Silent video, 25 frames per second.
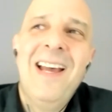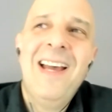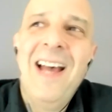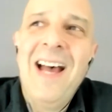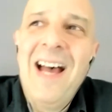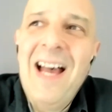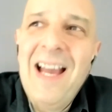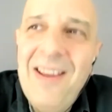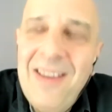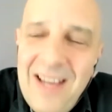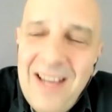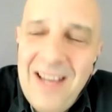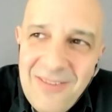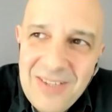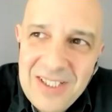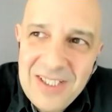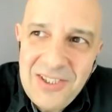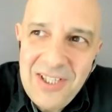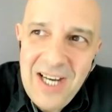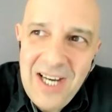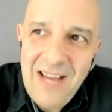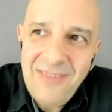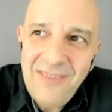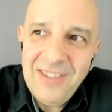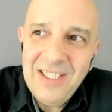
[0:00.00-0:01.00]
I was
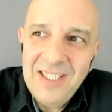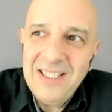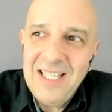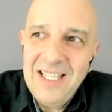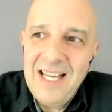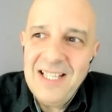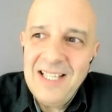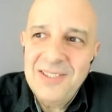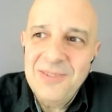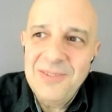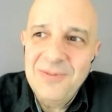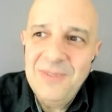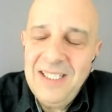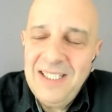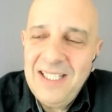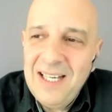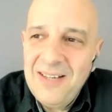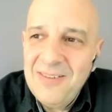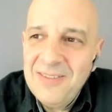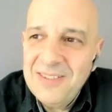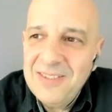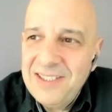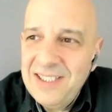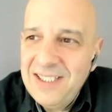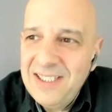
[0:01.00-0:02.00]
traveling last week. I
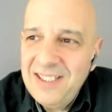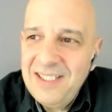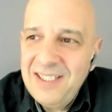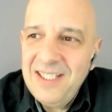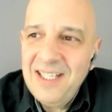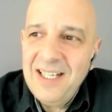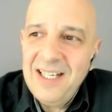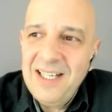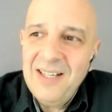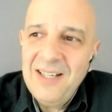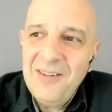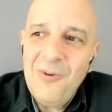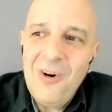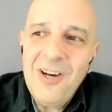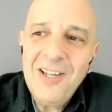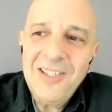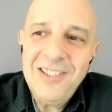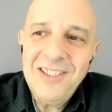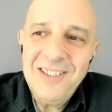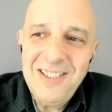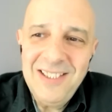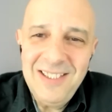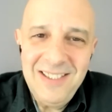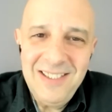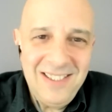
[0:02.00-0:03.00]
was in
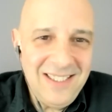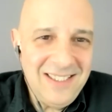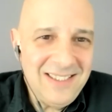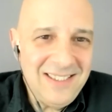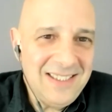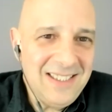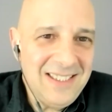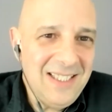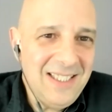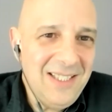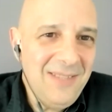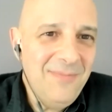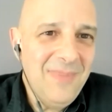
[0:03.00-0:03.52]
Washington, D.C.